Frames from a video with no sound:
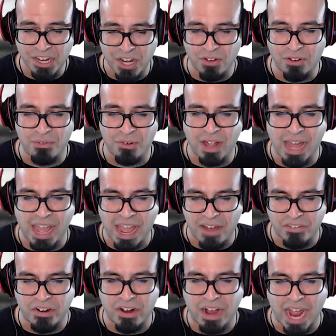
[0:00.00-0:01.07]
No one will
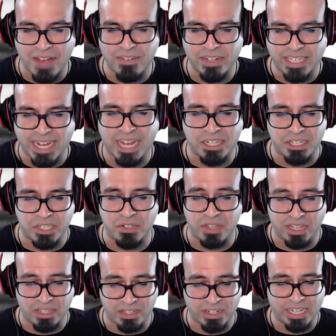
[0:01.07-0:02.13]
ever have a
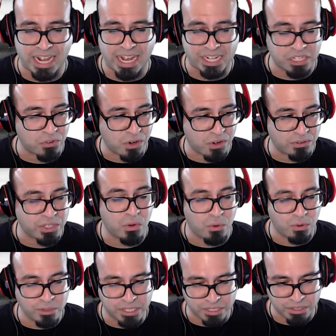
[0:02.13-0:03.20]
tattoo that looks as gross
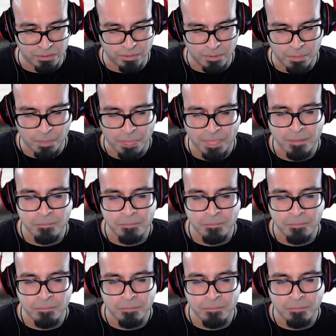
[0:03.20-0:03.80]
or stupid.